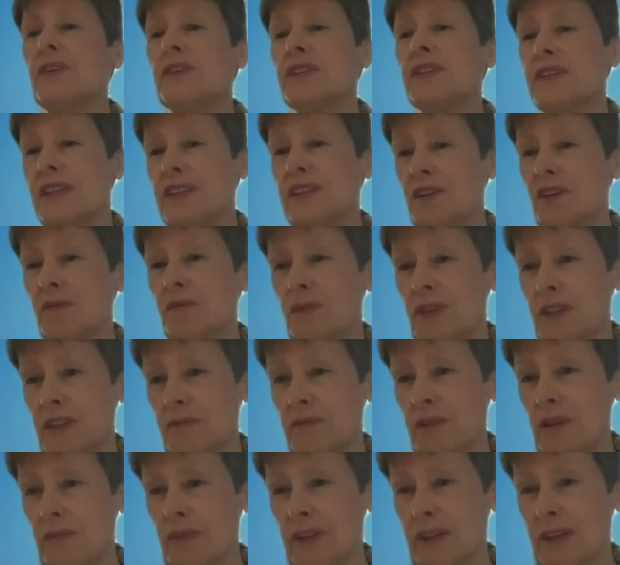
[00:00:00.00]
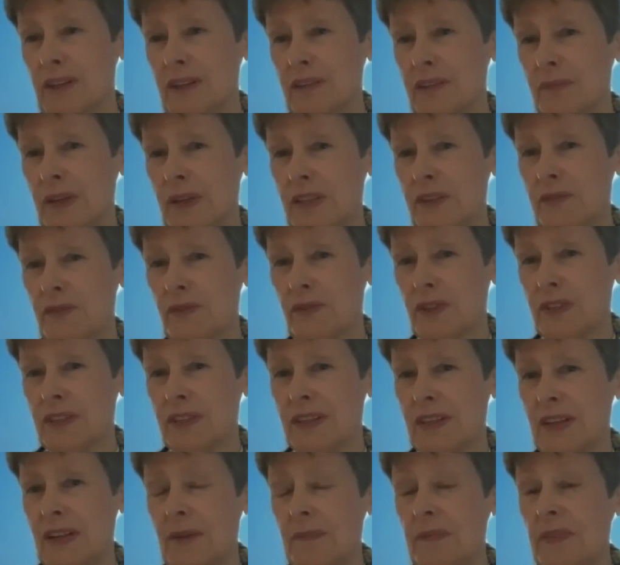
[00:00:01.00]
they don't want the women in the peace force?
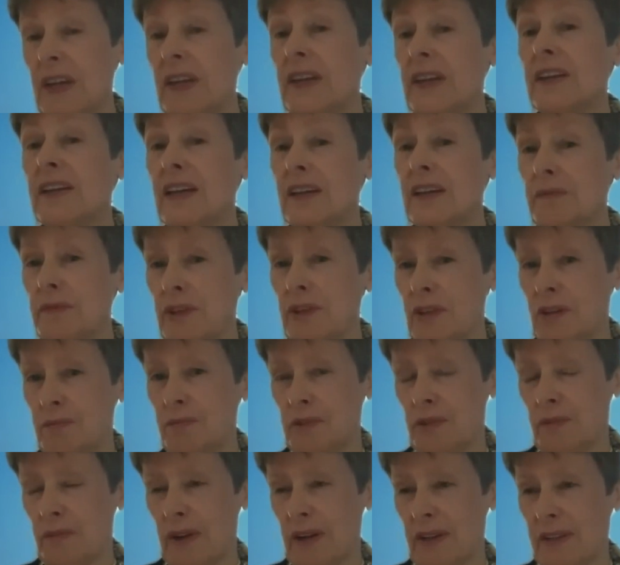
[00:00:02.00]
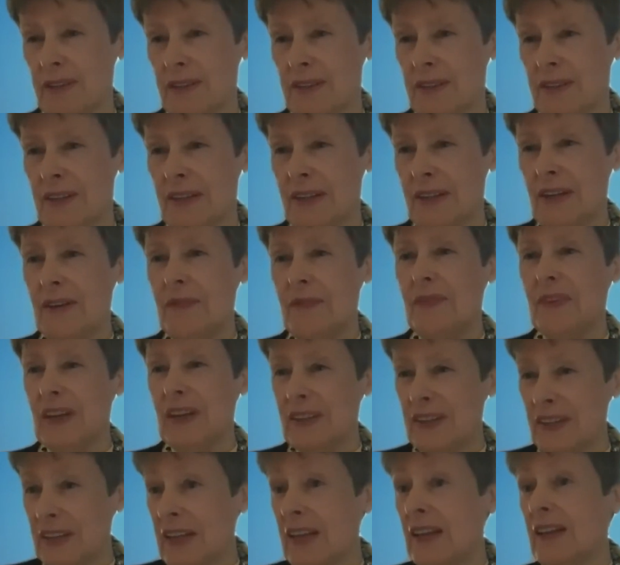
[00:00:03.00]
And again, we compromised.
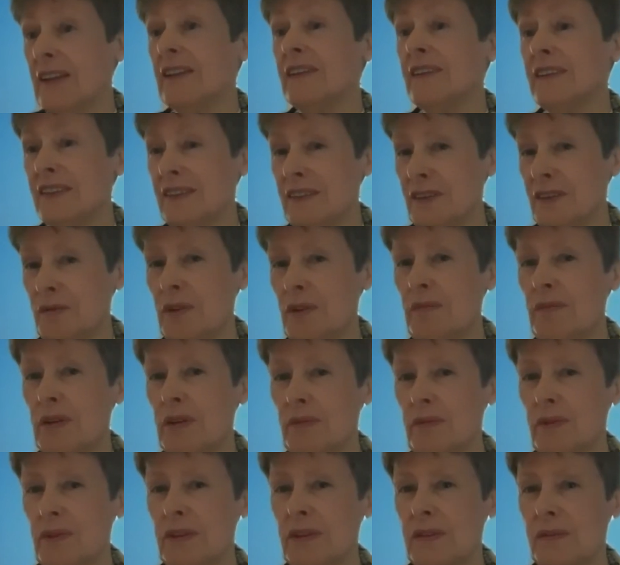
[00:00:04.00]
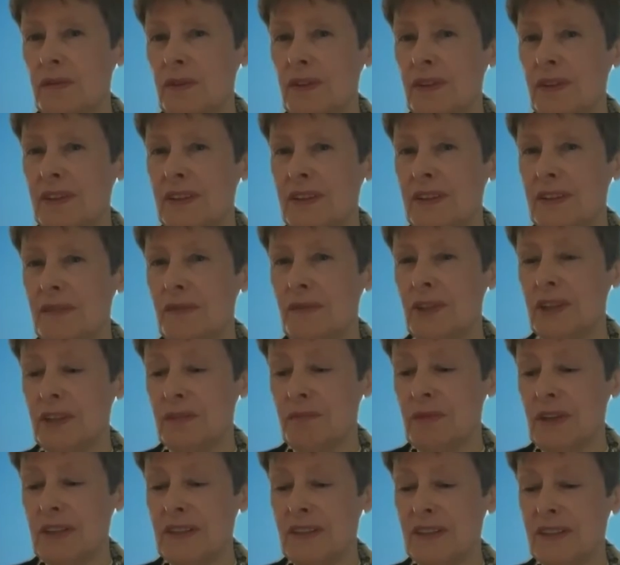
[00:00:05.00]
And again, women were
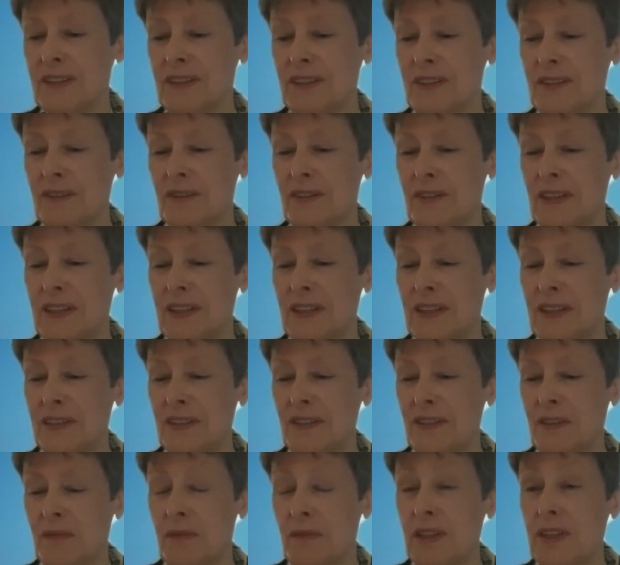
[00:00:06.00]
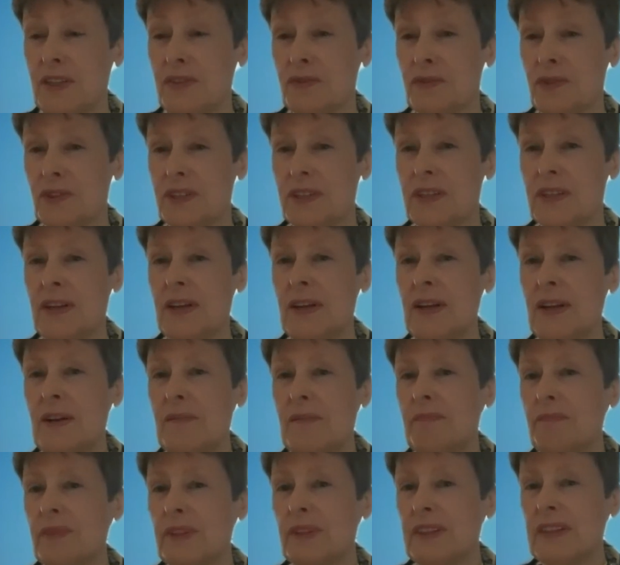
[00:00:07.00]
admitted to the police force.
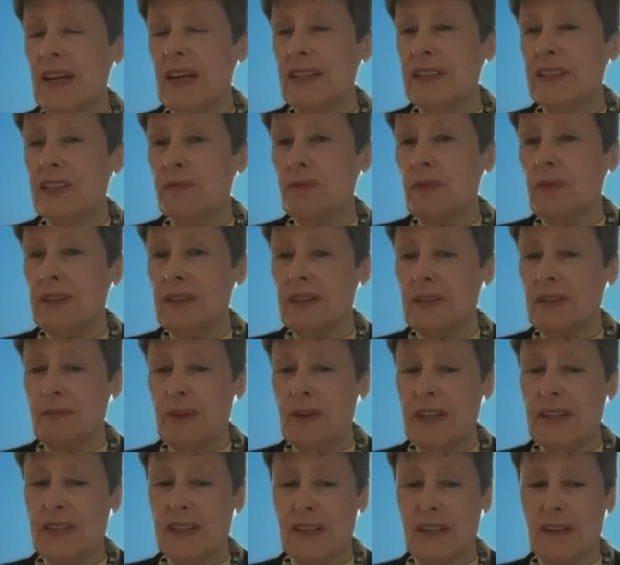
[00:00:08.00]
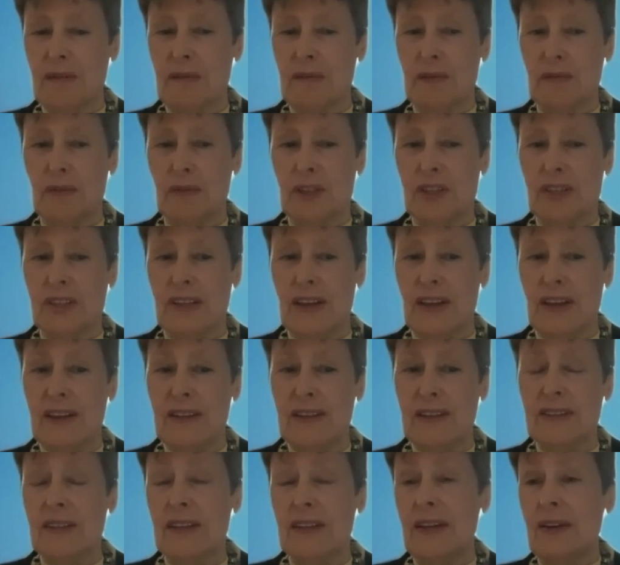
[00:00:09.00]
But that's when the peace agreement was
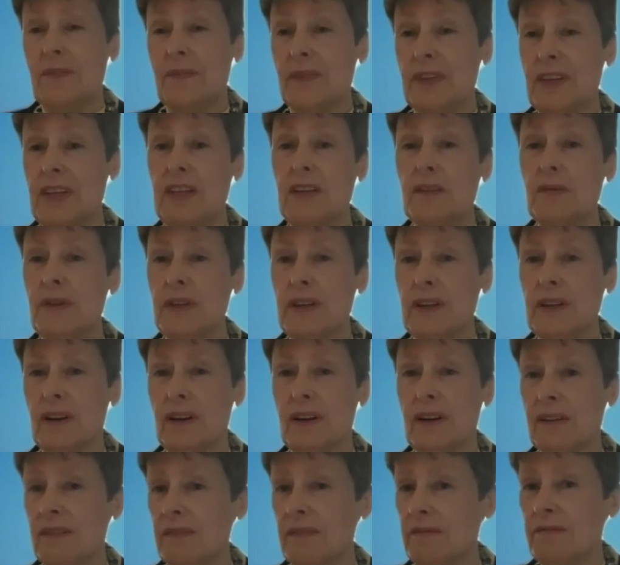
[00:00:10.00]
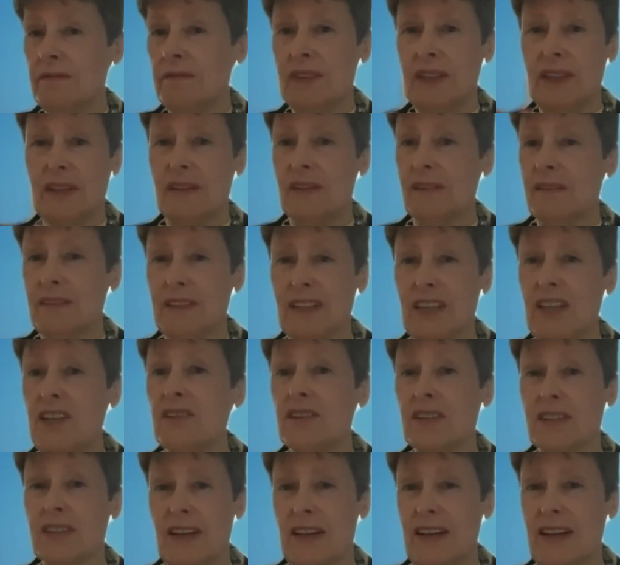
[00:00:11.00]
signed. Here we are,
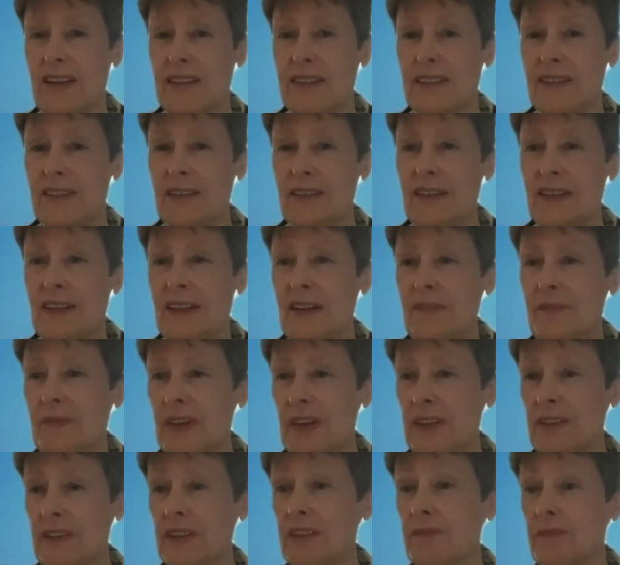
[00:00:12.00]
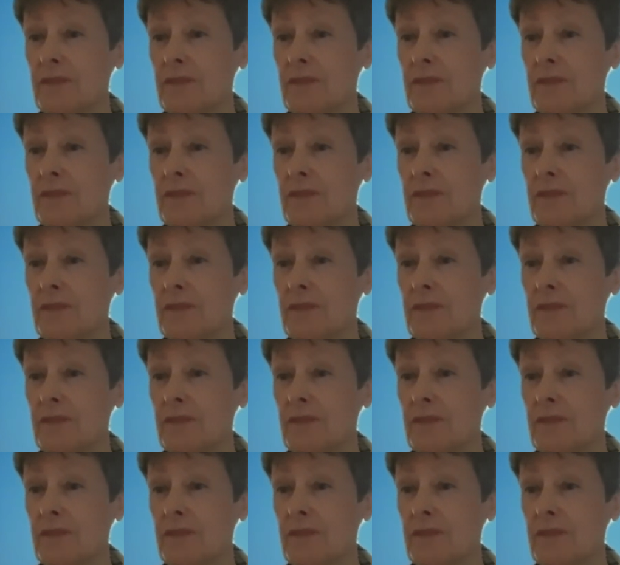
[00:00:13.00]
years later, and the